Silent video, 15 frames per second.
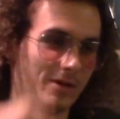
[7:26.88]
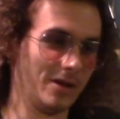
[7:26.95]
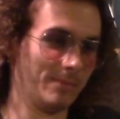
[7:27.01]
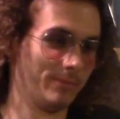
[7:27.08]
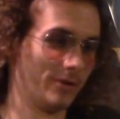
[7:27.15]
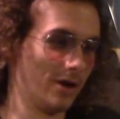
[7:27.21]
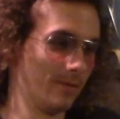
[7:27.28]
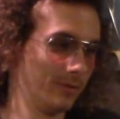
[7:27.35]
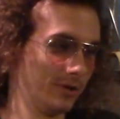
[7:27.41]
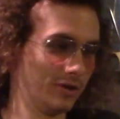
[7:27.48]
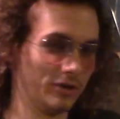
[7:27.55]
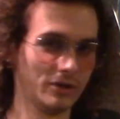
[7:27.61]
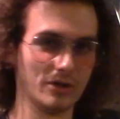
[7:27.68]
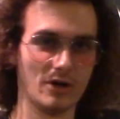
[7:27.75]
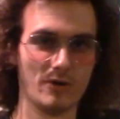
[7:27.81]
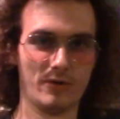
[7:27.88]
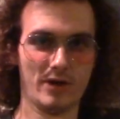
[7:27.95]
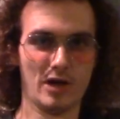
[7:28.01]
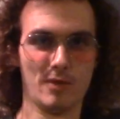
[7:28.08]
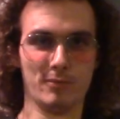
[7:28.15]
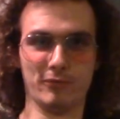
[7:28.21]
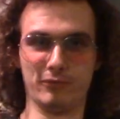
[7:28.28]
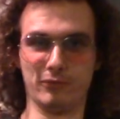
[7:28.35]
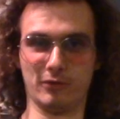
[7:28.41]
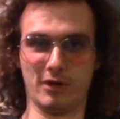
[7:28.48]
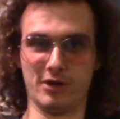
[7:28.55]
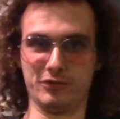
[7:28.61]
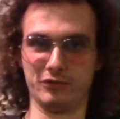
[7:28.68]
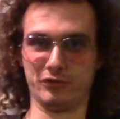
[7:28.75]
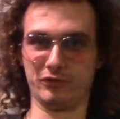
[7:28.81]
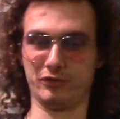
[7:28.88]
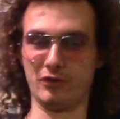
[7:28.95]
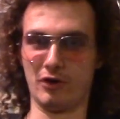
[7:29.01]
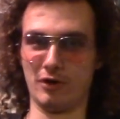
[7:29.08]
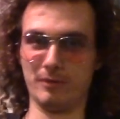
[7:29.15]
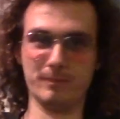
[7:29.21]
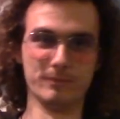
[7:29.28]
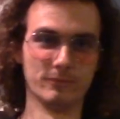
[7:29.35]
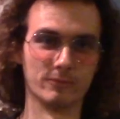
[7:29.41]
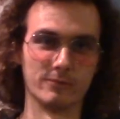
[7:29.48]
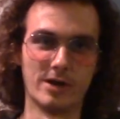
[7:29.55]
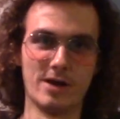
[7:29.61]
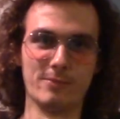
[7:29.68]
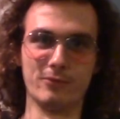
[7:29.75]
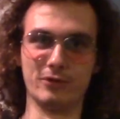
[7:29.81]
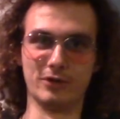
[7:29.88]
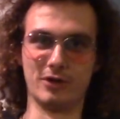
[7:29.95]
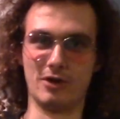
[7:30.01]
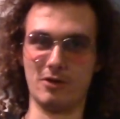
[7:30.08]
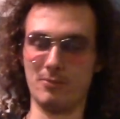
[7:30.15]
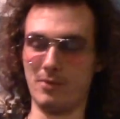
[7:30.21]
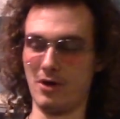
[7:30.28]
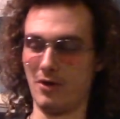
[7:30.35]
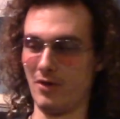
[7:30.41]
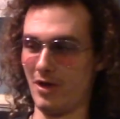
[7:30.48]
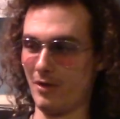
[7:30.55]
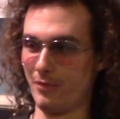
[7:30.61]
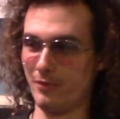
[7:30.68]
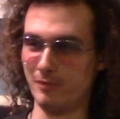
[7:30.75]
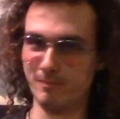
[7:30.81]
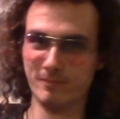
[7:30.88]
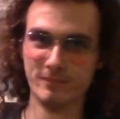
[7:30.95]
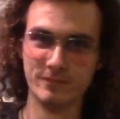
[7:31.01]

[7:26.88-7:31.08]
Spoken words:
probably gonna go now before I just start rambling on about nothing.